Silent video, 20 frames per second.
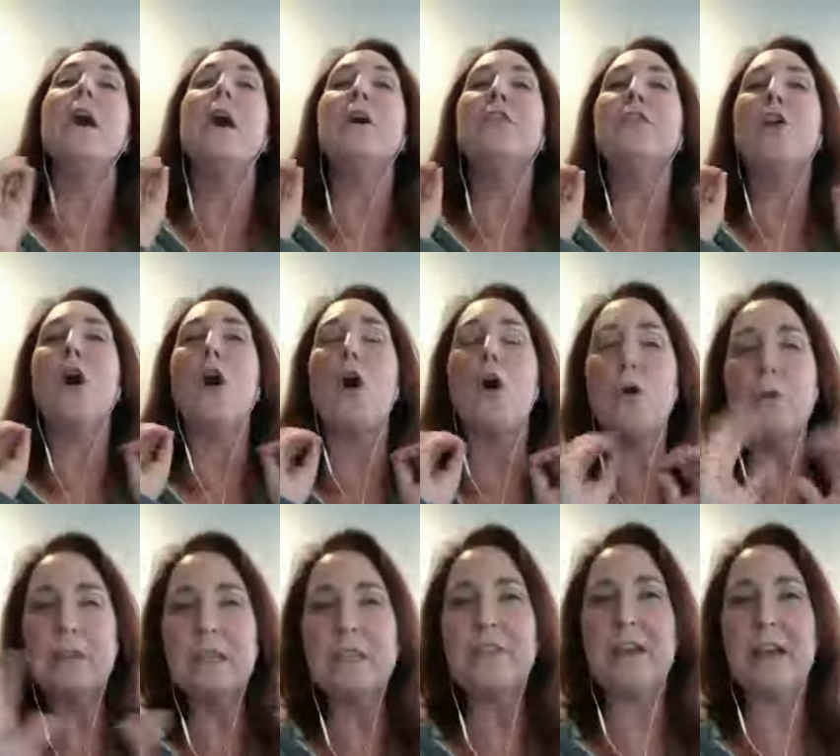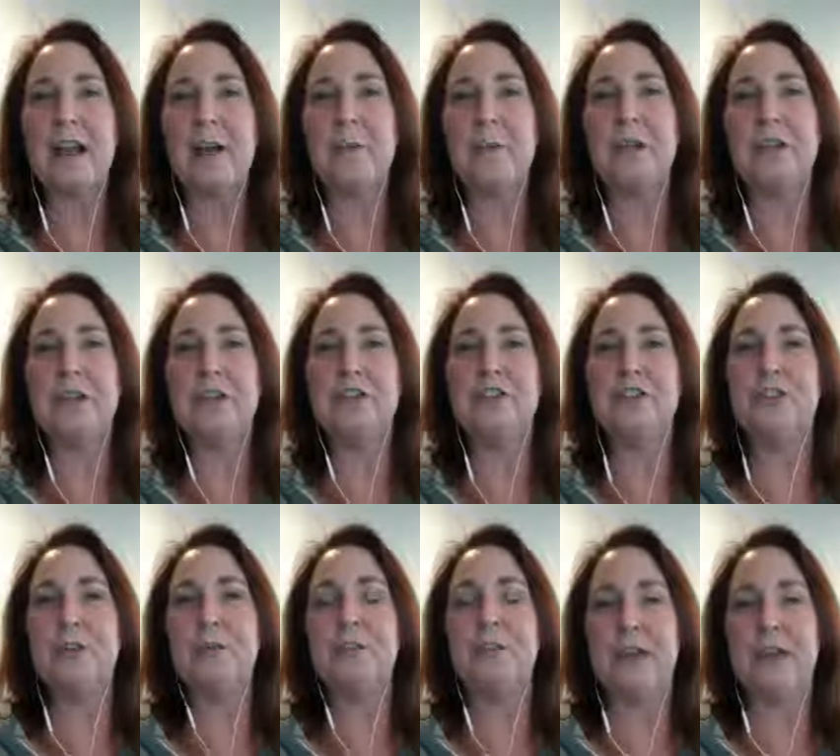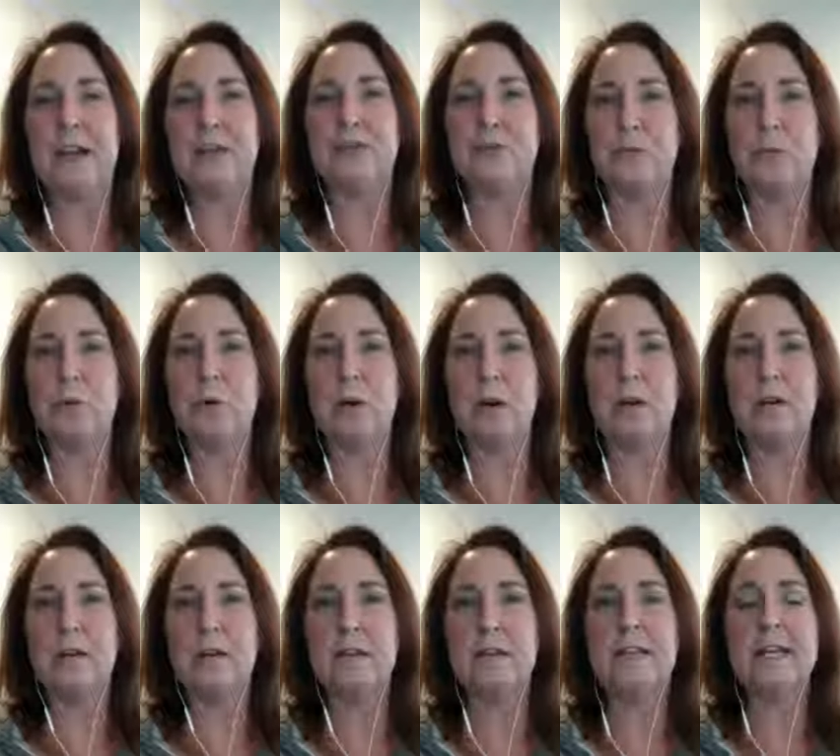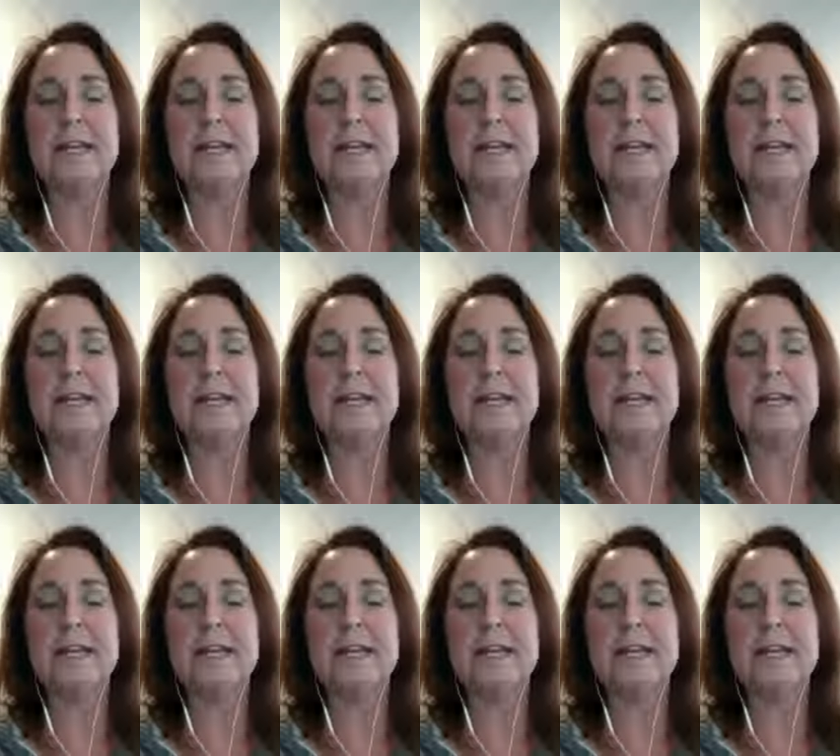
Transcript: the only thing i want you to do with that drawer